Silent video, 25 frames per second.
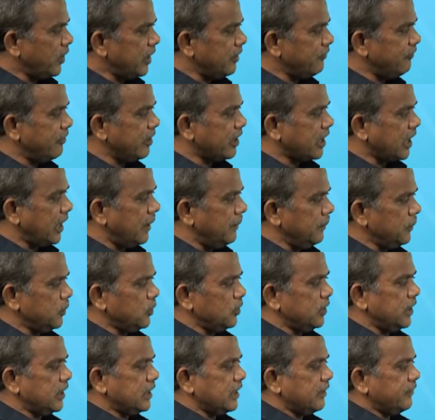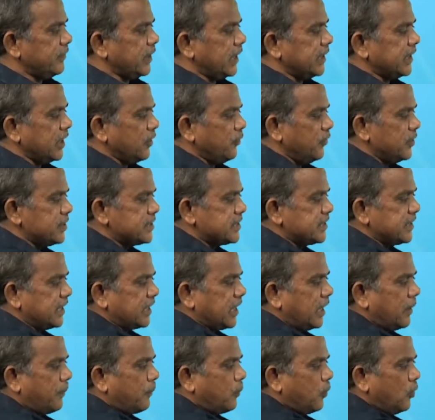And when we come to that of the
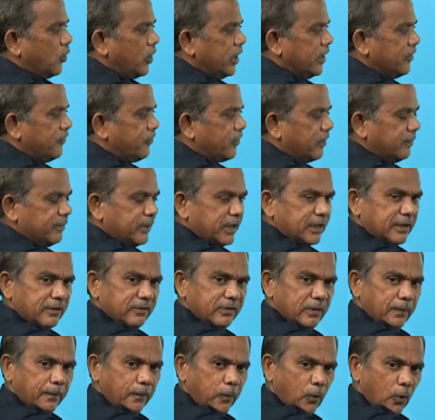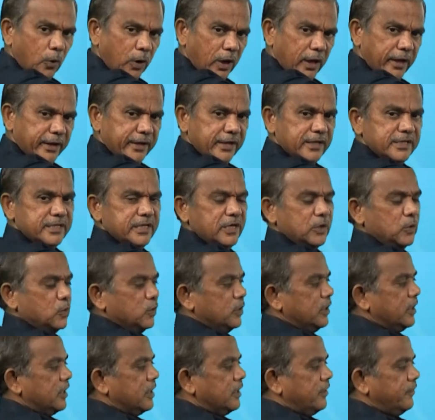other winds that are blowing from that of the polar
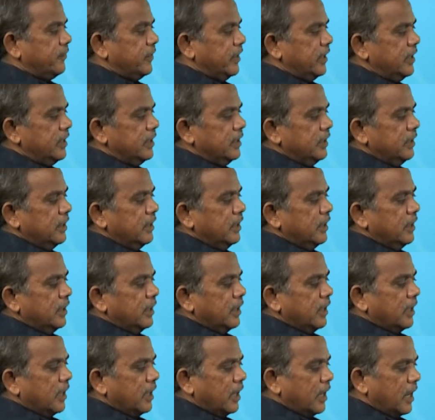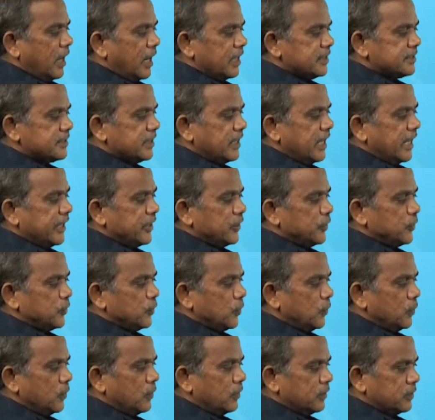region to that of the horse
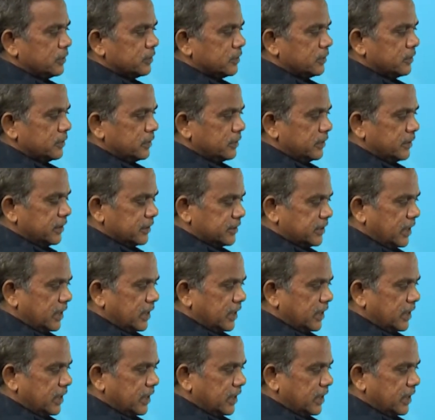latitude,